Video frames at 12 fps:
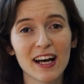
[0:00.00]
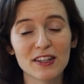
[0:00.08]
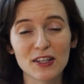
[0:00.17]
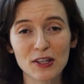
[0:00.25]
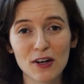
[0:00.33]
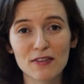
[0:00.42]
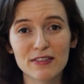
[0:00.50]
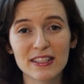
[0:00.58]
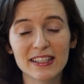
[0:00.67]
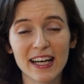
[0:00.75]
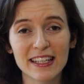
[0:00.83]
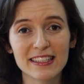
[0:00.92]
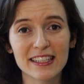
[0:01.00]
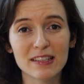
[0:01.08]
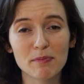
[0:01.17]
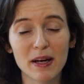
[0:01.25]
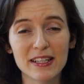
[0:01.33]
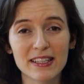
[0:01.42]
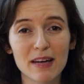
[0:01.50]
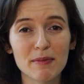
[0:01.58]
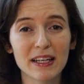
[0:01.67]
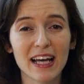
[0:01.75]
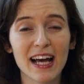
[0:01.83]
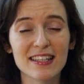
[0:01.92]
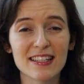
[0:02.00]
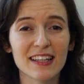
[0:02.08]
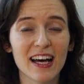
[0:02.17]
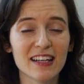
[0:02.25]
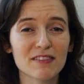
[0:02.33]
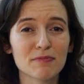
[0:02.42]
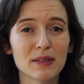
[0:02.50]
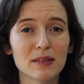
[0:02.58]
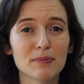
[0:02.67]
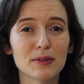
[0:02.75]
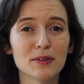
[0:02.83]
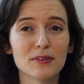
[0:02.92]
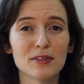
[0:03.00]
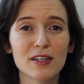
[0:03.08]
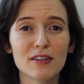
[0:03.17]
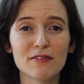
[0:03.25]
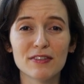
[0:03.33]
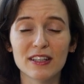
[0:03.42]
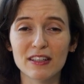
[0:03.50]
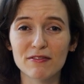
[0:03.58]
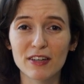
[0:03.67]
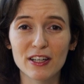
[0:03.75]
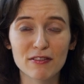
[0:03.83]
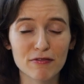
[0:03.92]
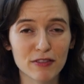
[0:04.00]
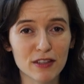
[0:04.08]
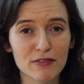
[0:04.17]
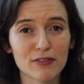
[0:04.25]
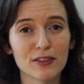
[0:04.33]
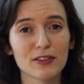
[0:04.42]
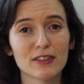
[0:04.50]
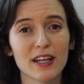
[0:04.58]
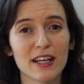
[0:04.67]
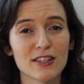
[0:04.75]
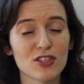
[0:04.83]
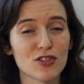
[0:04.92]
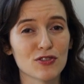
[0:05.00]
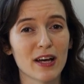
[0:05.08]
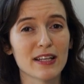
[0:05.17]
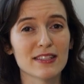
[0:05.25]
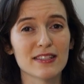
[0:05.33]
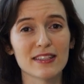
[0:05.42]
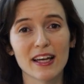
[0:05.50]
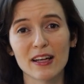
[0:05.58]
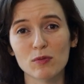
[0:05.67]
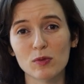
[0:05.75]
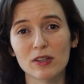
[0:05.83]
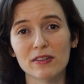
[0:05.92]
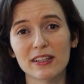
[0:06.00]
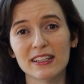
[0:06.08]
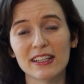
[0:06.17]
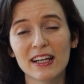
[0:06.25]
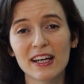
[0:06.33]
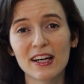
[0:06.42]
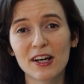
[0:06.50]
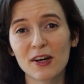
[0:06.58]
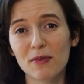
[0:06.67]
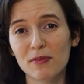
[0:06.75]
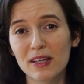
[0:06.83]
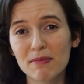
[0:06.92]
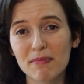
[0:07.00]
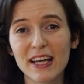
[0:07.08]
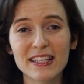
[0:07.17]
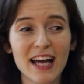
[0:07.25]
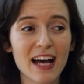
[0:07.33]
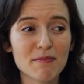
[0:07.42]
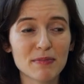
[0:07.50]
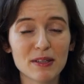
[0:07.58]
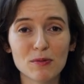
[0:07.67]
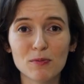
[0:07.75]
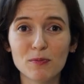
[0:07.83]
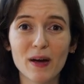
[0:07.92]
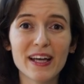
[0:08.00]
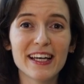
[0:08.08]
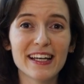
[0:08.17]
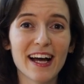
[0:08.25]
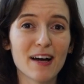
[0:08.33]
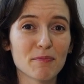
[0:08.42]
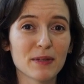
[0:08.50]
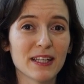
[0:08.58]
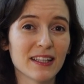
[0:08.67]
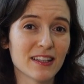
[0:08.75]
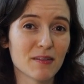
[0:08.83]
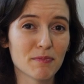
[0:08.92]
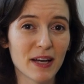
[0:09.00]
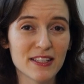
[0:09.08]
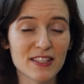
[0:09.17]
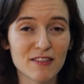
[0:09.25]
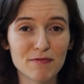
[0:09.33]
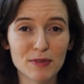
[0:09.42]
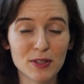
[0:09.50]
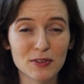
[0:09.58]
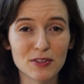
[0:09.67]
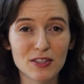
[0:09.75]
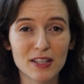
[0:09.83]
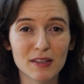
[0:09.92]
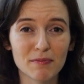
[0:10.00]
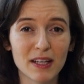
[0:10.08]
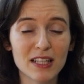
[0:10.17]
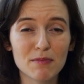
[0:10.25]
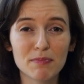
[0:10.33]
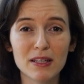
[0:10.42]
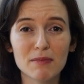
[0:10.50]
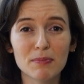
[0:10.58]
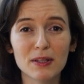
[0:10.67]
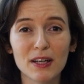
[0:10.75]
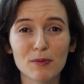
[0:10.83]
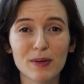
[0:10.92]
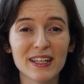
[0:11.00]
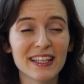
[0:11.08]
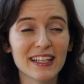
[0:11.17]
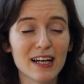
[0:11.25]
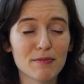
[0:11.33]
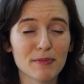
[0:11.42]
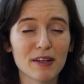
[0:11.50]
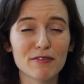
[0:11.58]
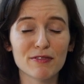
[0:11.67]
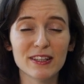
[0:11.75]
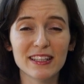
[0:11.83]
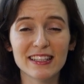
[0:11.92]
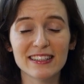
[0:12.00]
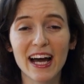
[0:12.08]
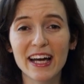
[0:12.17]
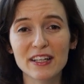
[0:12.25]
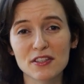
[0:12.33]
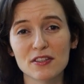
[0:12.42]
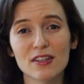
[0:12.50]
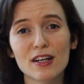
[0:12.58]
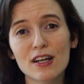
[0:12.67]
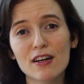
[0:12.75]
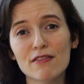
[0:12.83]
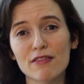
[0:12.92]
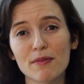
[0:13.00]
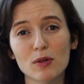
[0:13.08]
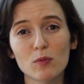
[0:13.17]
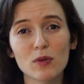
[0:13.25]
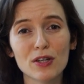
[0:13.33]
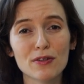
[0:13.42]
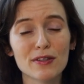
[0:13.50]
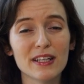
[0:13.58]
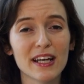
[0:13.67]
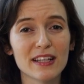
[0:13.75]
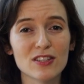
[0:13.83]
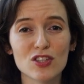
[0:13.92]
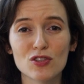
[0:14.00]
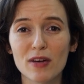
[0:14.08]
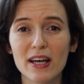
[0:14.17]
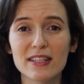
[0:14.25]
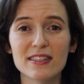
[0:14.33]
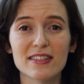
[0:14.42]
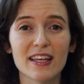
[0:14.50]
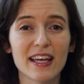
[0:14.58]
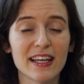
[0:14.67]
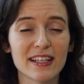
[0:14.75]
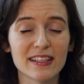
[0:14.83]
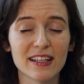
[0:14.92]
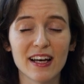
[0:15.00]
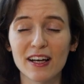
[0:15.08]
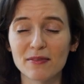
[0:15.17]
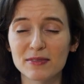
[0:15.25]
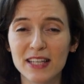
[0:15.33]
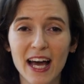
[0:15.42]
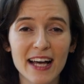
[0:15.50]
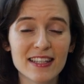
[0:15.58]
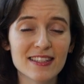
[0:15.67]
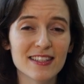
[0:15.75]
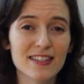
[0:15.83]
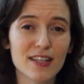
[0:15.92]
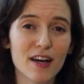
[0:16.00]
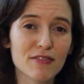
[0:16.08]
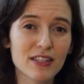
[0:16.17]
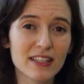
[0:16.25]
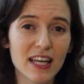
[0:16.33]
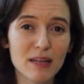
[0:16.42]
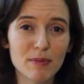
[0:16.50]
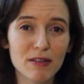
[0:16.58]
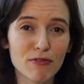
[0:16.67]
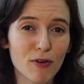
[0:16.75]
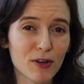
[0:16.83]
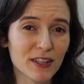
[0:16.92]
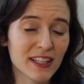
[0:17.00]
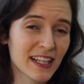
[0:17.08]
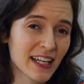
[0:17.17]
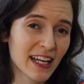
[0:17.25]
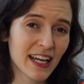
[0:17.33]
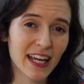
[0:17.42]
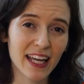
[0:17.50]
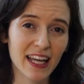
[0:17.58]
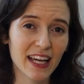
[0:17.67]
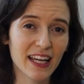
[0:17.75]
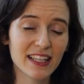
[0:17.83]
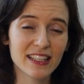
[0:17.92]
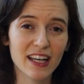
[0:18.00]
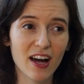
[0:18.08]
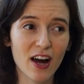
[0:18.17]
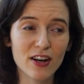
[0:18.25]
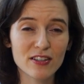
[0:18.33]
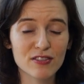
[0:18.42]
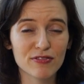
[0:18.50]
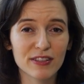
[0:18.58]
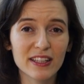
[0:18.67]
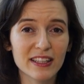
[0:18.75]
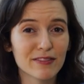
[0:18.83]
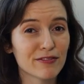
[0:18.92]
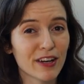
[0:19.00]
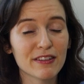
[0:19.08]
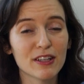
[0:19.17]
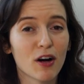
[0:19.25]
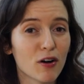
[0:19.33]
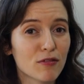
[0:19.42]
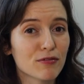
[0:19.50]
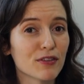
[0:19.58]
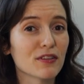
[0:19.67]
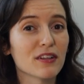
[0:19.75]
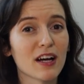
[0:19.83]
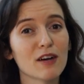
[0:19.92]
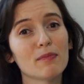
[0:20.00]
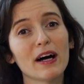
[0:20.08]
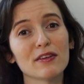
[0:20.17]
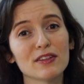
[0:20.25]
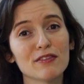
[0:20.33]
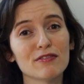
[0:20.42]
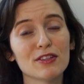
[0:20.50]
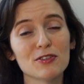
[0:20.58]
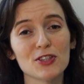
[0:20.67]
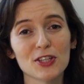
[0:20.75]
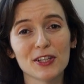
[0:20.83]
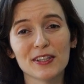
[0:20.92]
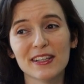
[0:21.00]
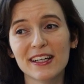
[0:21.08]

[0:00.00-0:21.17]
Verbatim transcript: The COVID-19 pandemic has a lot of people feeling very fearful and stressed and worried. We may not be waking up in the best of moods. Many people are waking up feeling tired from the worry and stress and tasks of the day before, and aren't feeling very hopeful about the future.